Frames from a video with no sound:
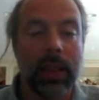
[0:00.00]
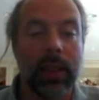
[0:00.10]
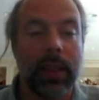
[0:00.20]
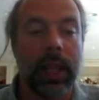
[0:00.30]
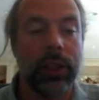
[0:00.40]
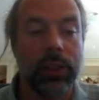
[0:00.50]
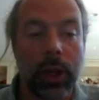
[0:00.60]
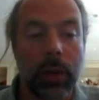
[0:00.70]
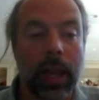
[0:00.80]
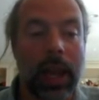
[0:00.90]
then you
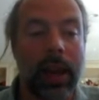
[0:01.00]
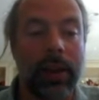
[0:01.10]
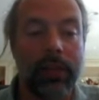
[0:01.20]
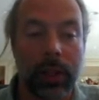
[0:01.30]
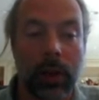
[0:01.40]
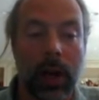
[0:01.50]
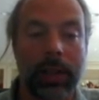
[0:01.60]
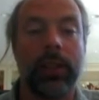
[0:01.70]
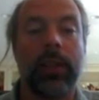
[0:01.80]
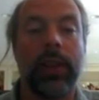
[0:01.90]
don't have
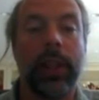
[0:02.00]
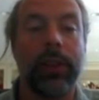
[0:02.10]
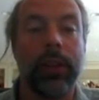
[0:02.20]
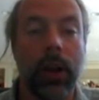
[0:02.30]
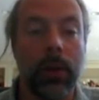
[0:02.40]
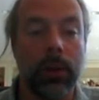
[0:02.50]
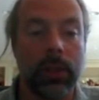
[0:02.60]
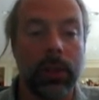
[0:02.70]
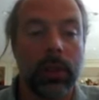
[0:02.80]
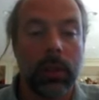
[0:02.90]
hundreds of other nodes
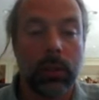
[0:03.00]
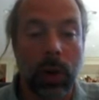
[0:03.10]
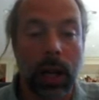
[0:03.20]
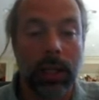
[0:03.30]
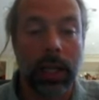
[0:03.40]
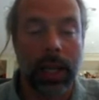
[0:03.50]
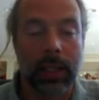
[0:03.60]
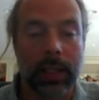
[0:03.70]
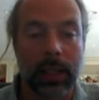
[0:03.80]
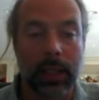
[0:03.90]

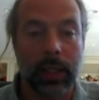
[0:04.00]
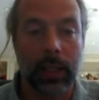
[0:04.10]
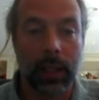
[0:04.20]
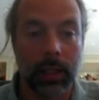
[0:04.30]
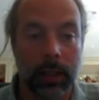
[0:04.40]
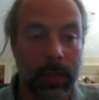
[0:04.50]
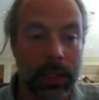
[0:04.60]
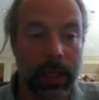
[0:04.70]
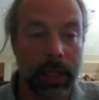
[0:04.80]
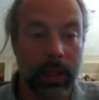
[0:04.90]
broadcasting the
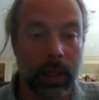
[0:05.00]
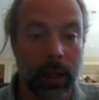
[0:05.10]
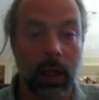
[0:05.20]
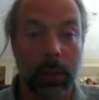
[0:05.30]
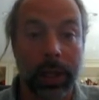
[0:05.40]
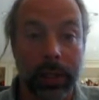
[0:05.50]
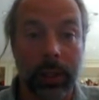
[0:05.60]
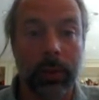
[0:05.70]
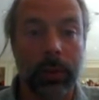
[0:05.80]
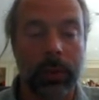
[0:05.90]
data along with
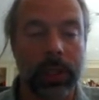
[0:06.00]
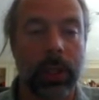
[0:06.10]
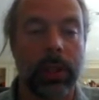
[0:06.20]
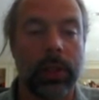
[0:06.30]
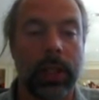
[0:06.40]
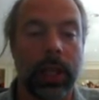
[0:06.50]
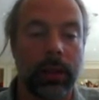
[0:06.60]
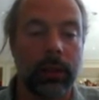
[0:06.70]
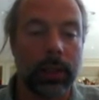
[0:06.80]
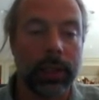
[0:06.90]
you, which slows down